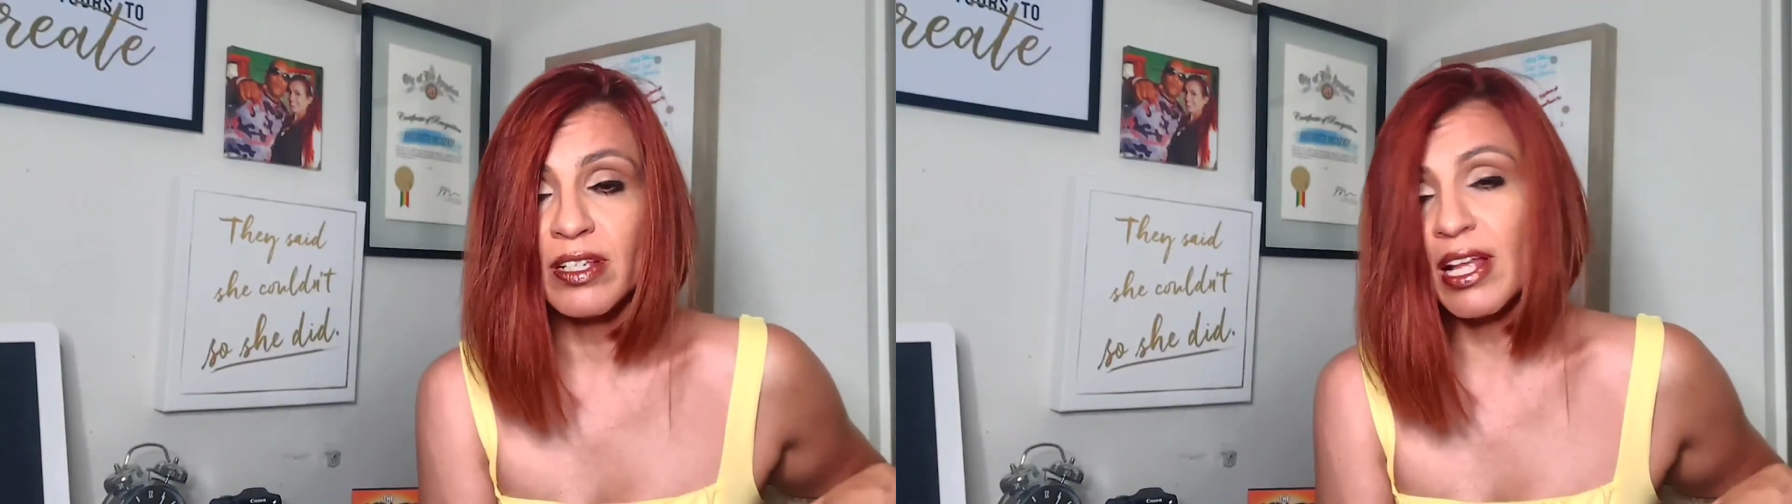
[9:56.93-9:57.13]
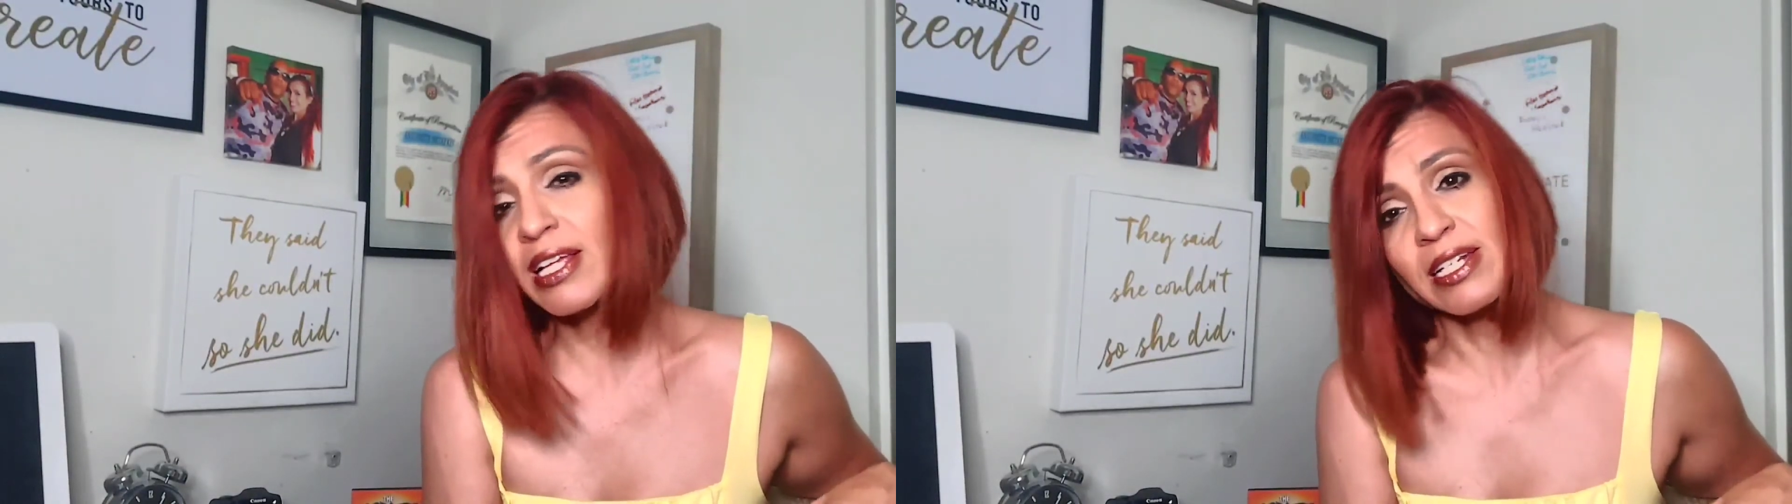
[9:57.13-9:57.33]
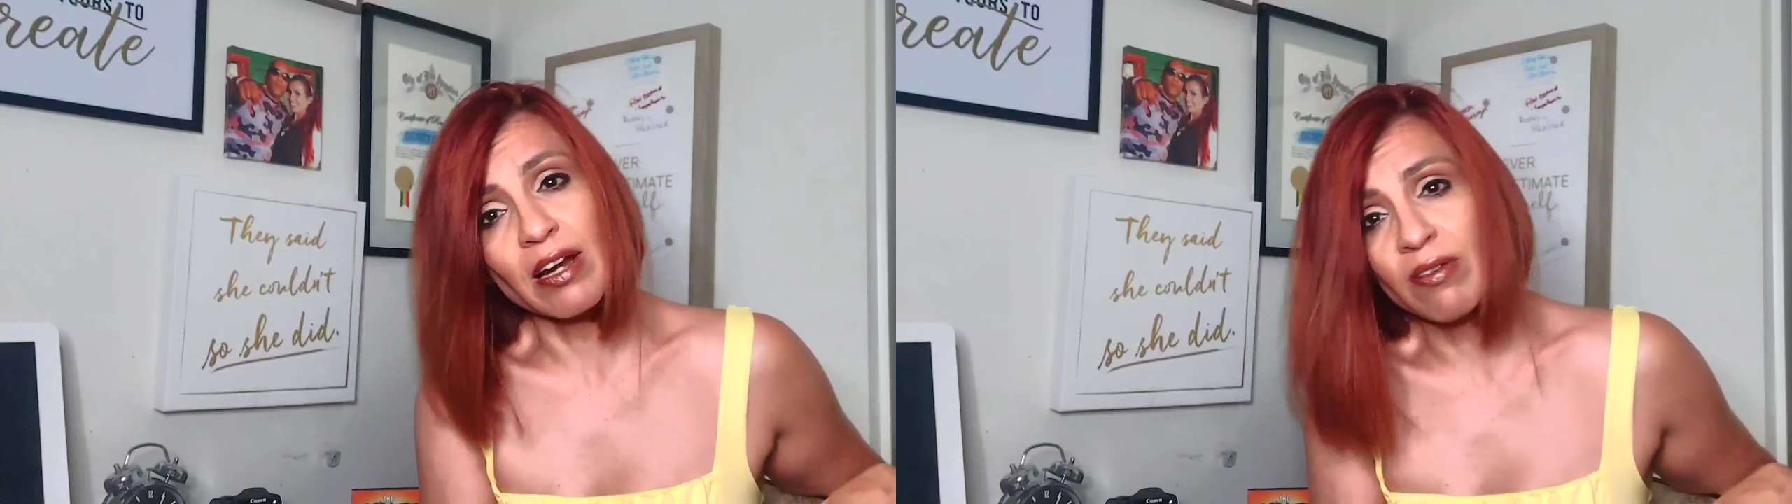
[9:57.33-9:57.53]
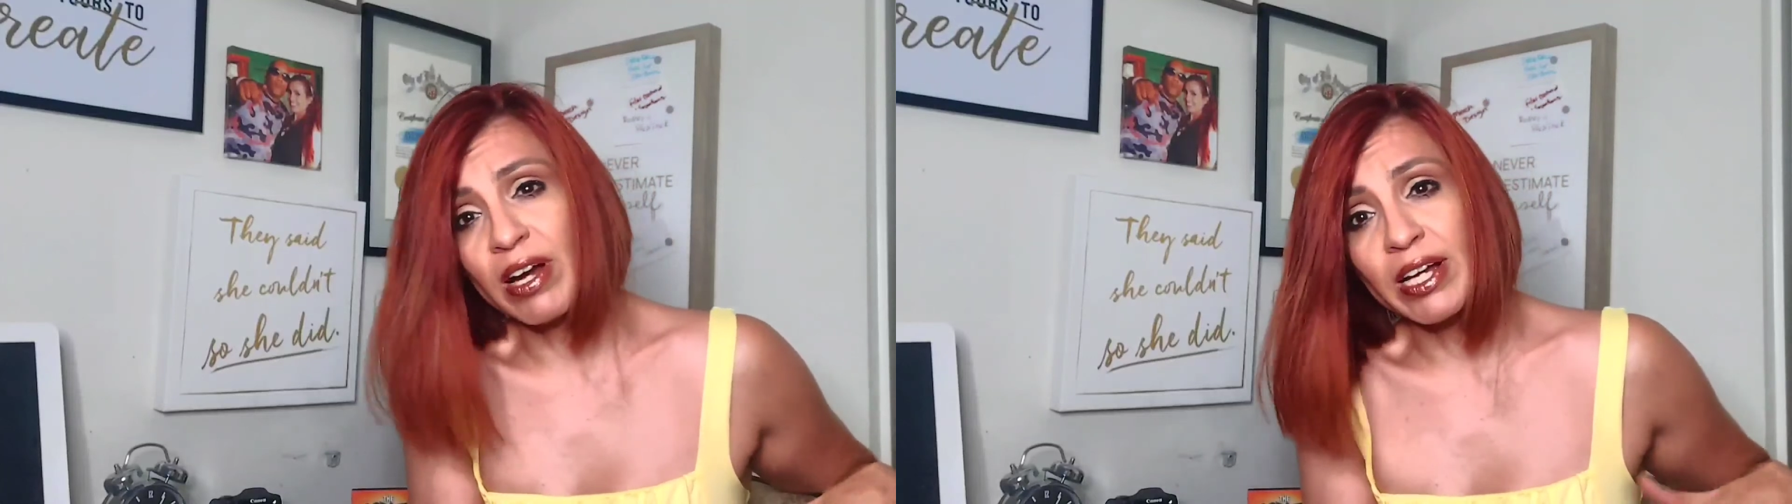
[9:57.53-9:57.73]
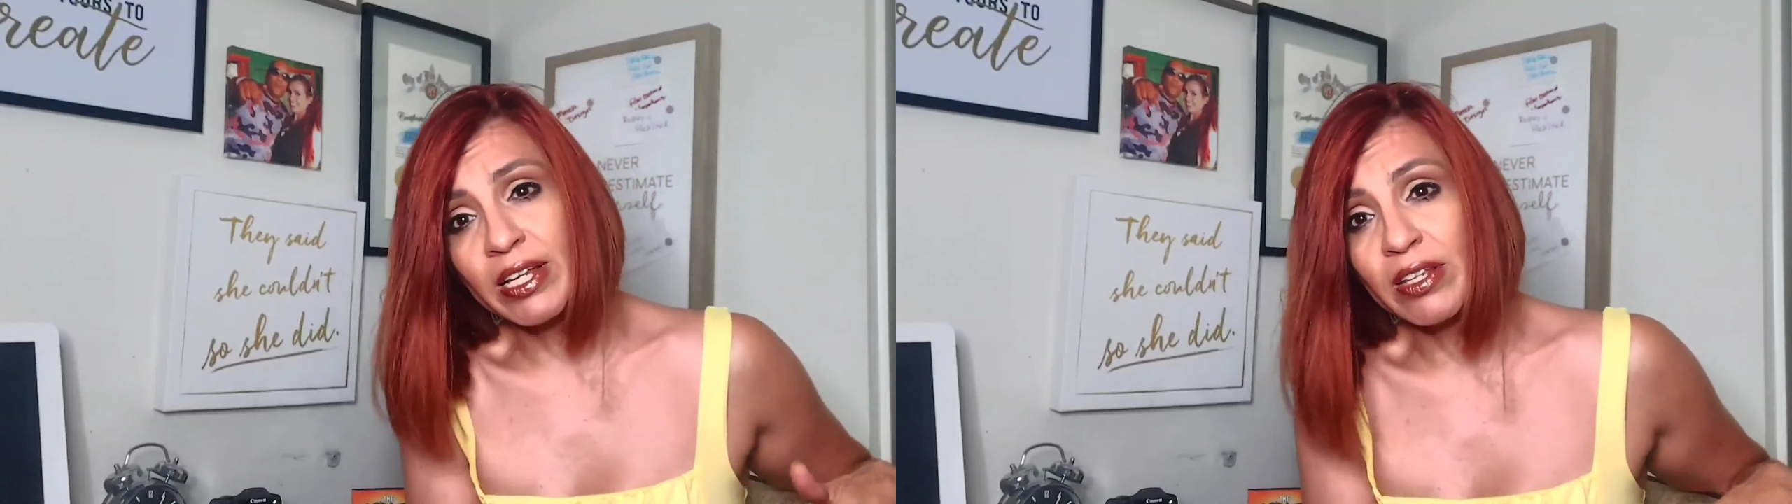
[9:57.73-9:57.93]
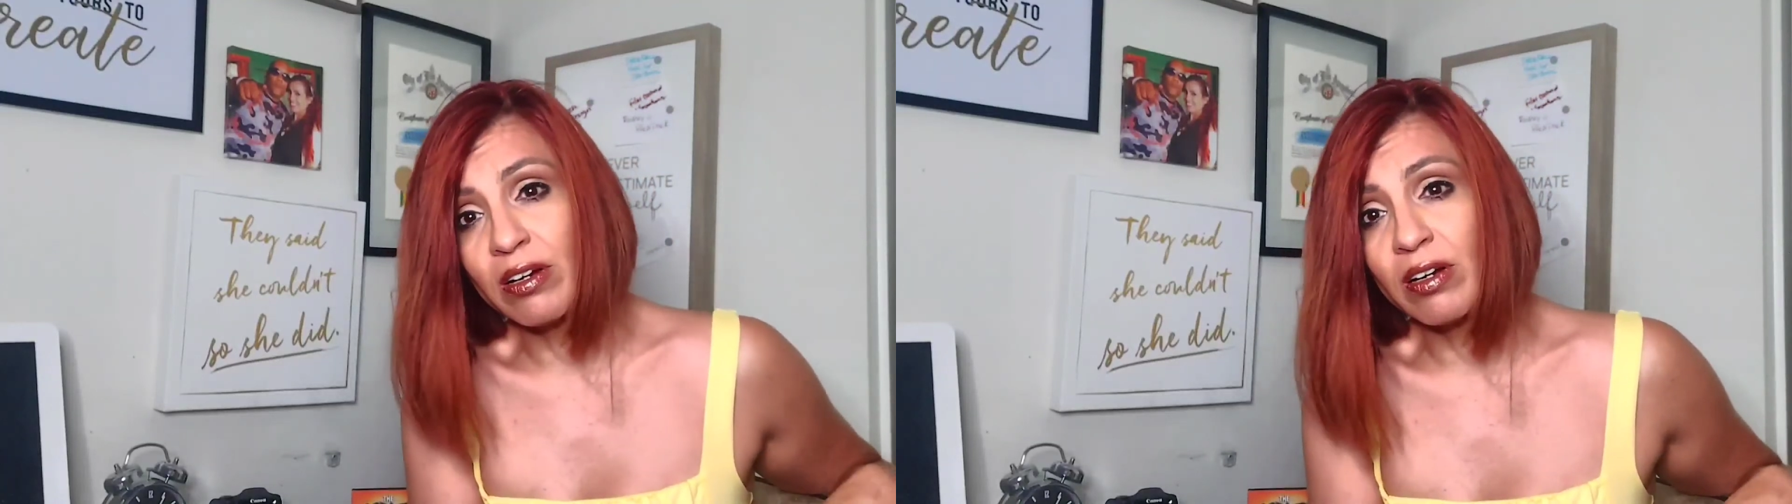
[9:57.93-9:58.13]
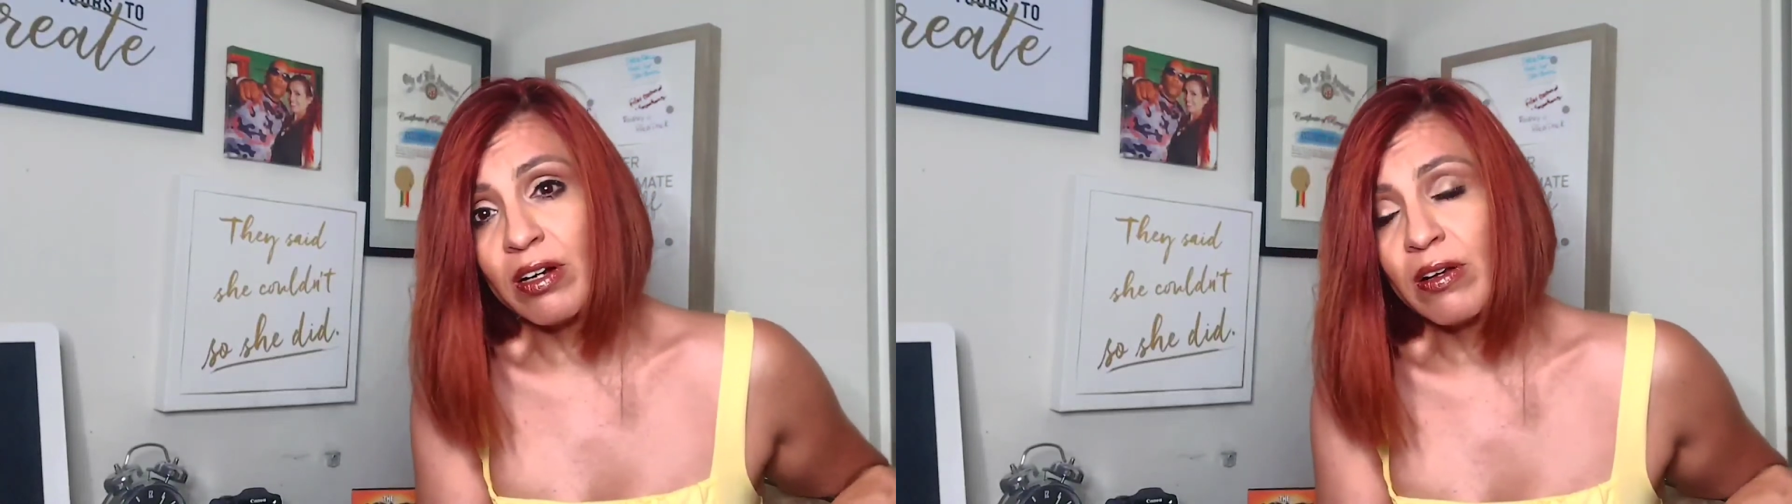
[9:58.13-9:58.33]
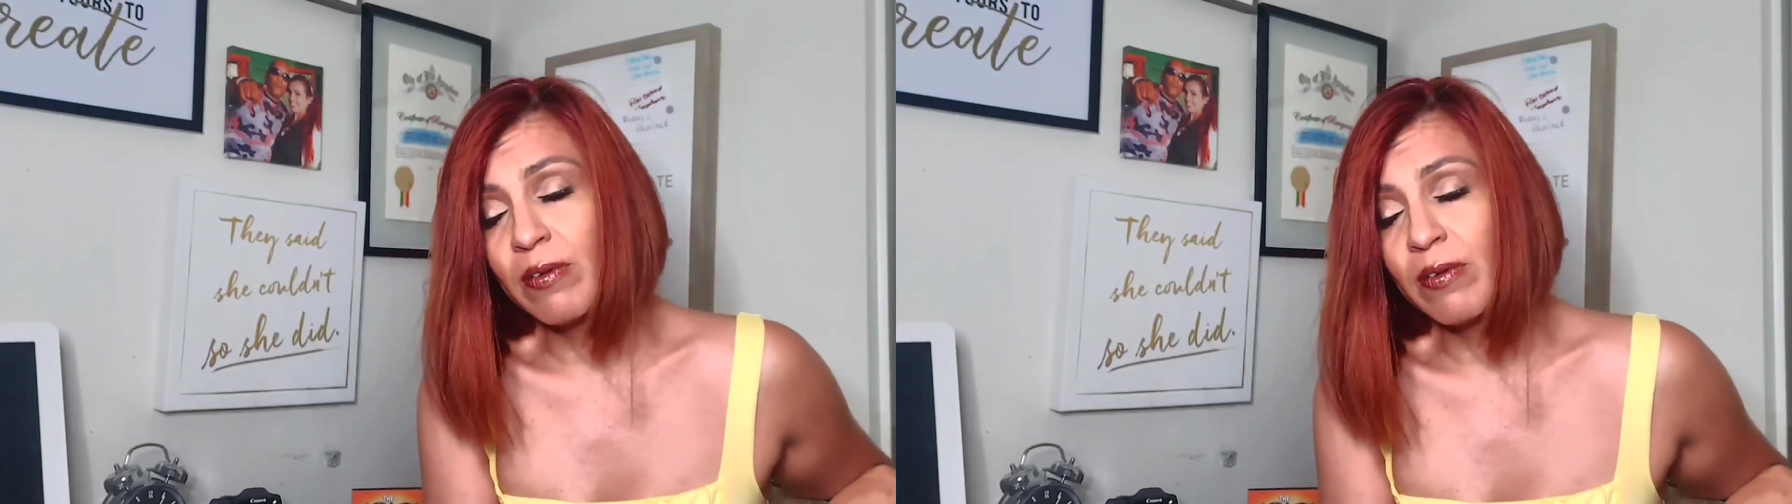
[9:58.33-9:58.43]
And that's not right either.